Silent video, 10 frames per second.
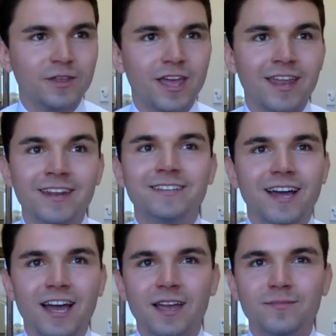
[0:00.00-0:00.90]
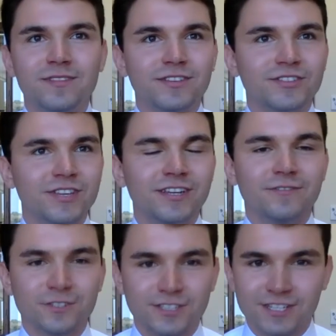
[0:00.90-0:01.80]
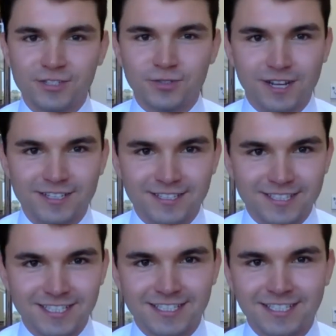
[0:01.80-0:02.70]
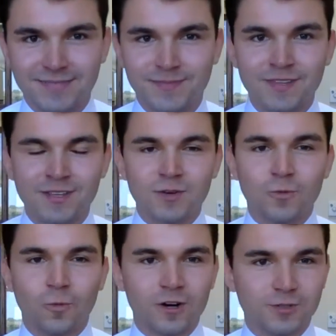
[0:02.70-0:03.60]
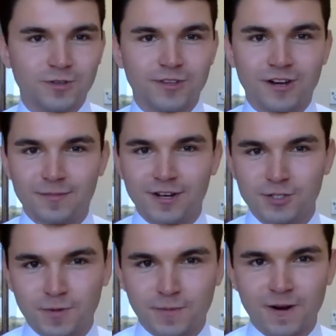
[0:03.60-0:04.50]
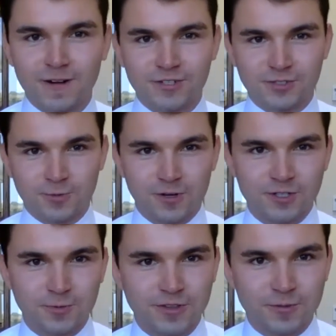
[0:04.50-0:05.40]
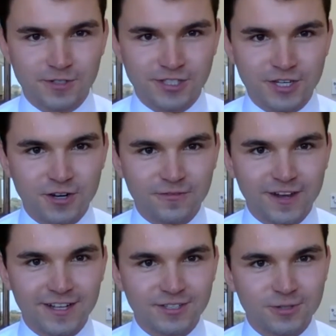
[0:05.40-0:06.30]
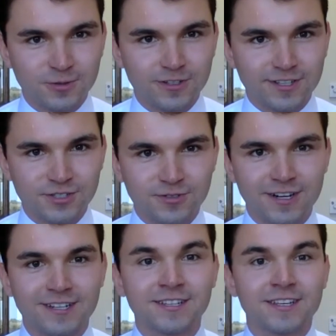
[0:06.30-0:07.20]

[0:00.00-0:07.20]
anytime the City of Racine transit system works with our municipal partners, works with Racine Unified School District,